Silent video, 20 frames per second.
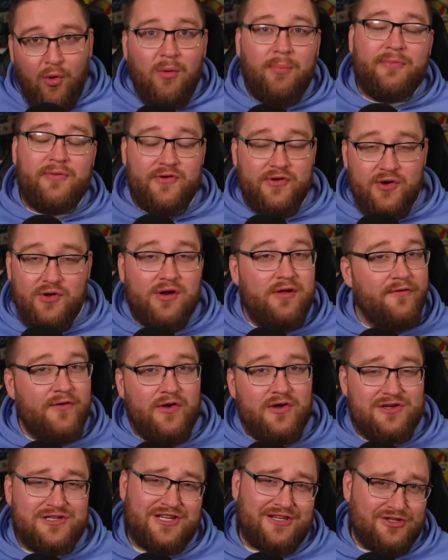up the
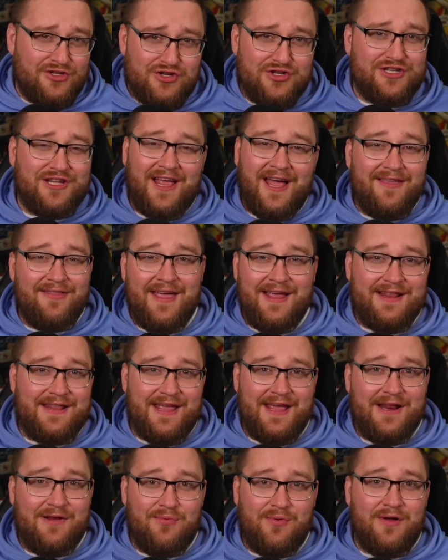universe just like they
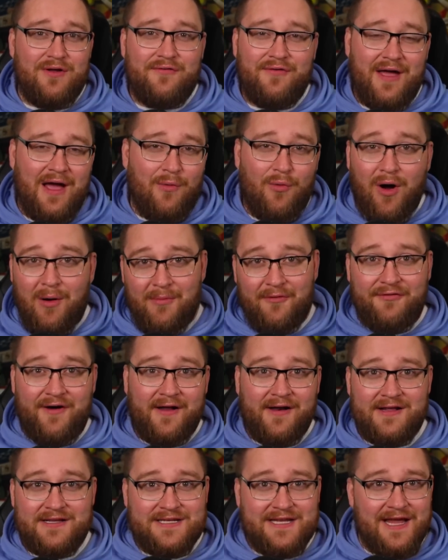did with Warhammer
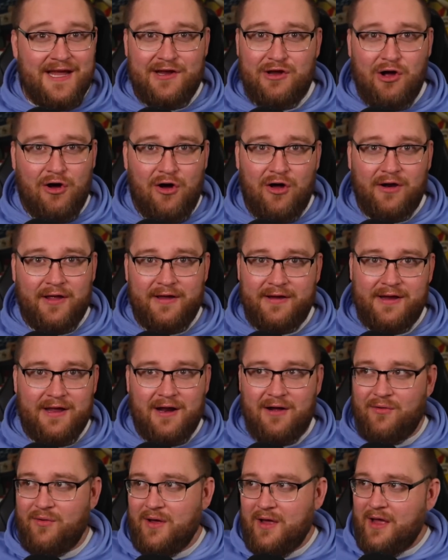Fantasy and call it, you
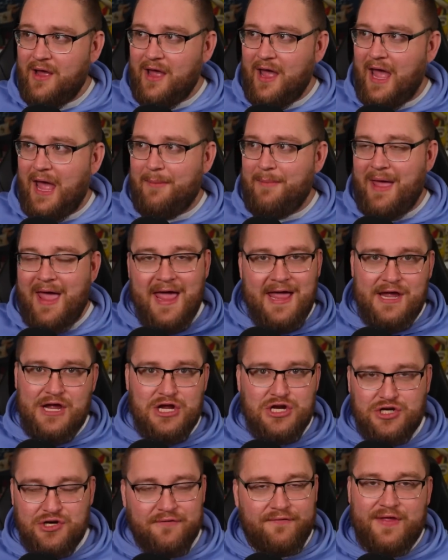know,
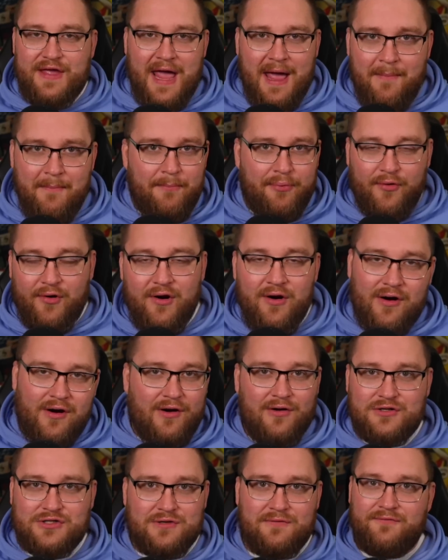Age of the Emperor
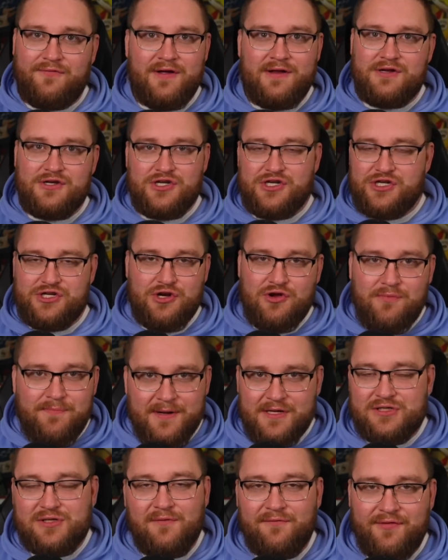or something stupid,
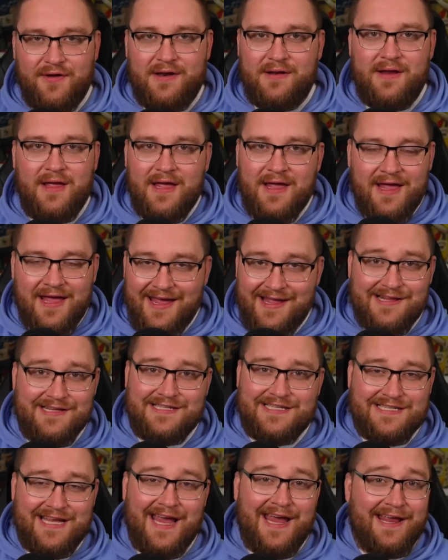something
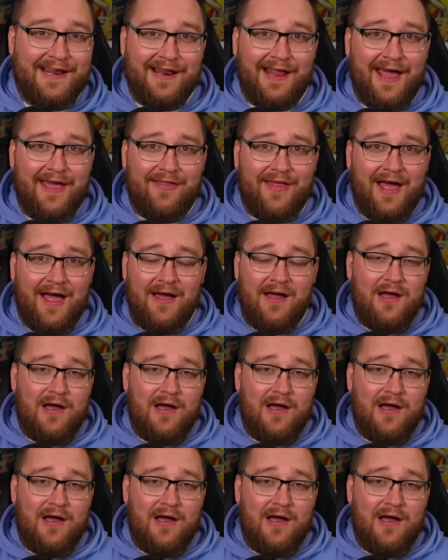insane like that.